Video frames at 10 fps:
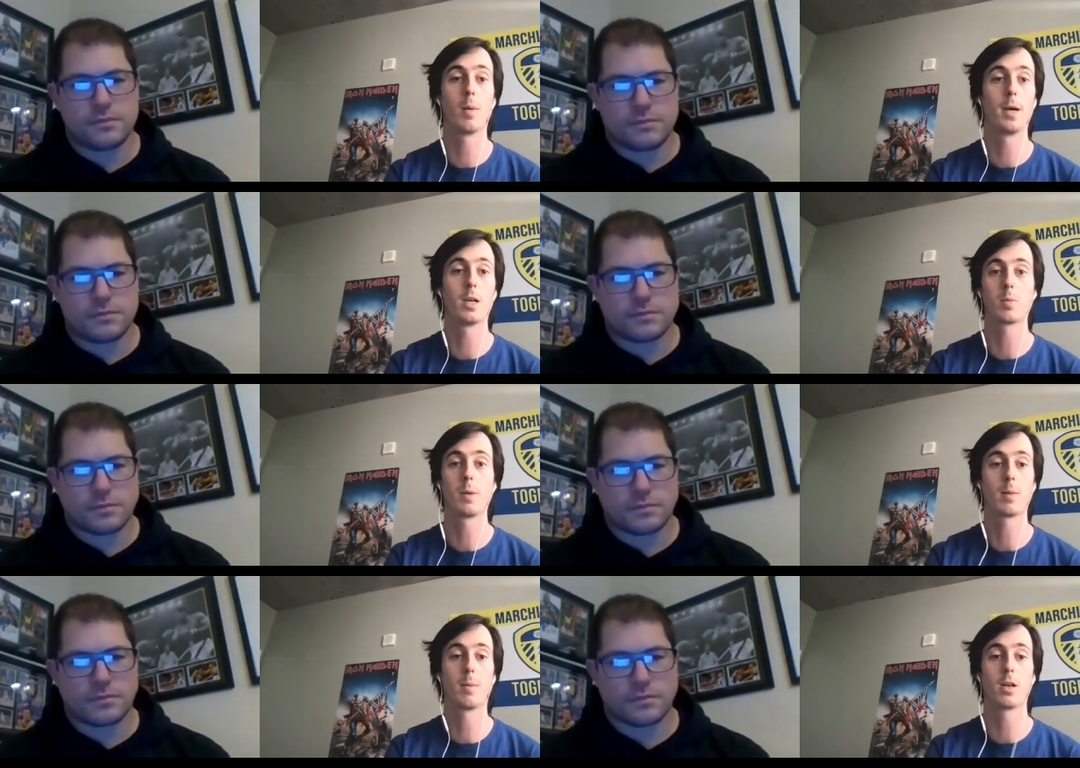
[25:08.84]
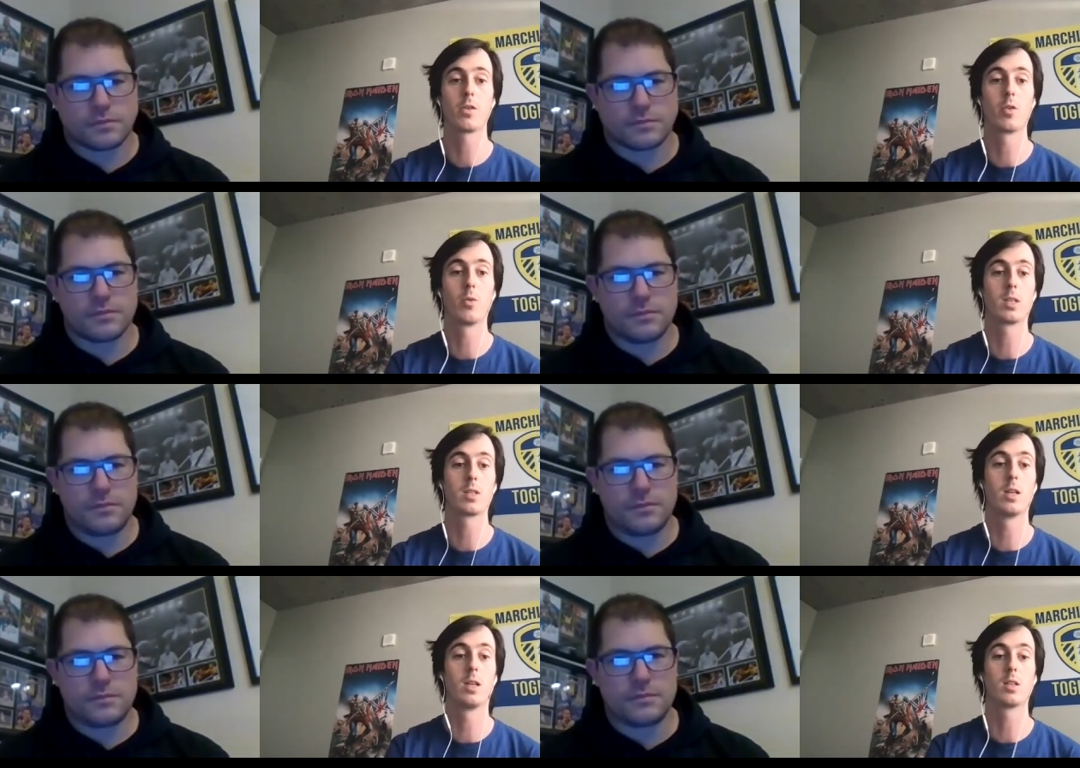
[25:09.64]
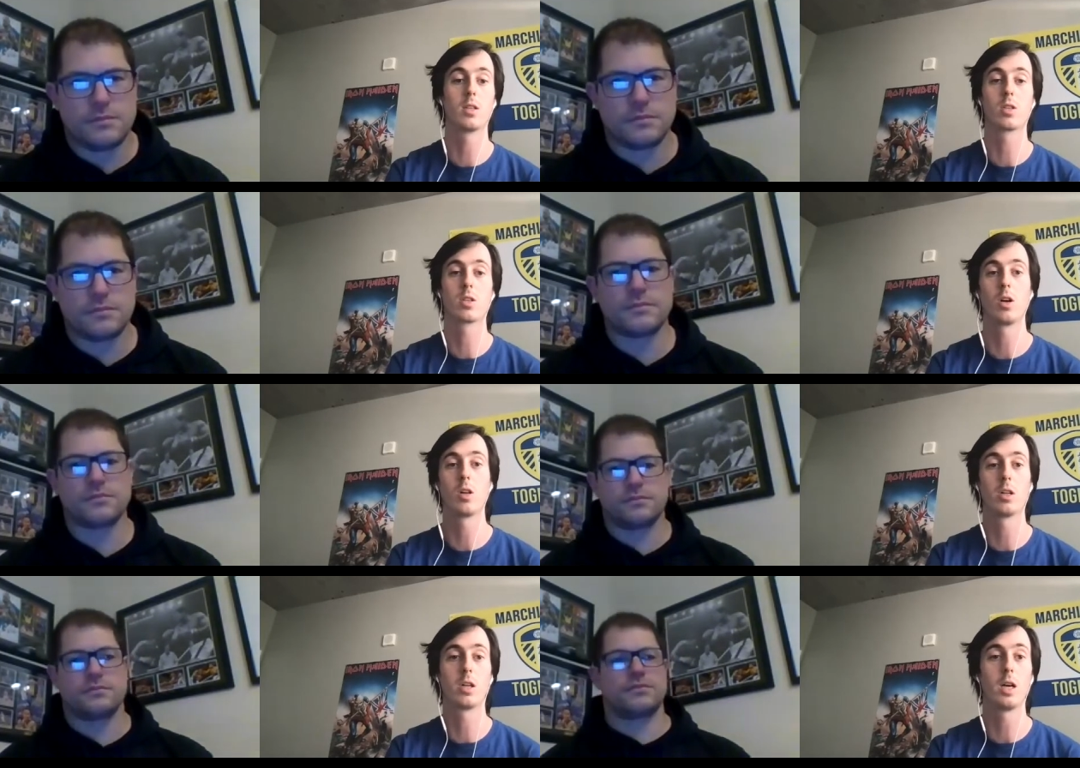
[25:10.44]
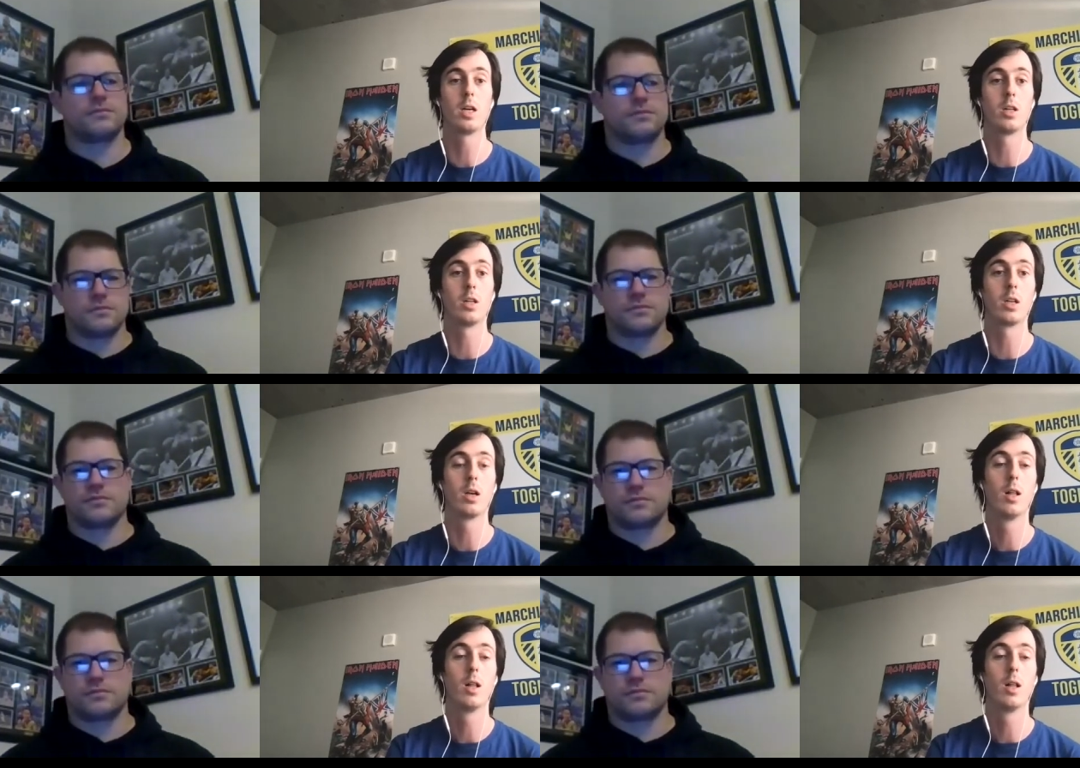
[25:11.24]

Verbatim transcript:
Speaker 1: a bounce back match for the West Indies, and Scotland Ireland.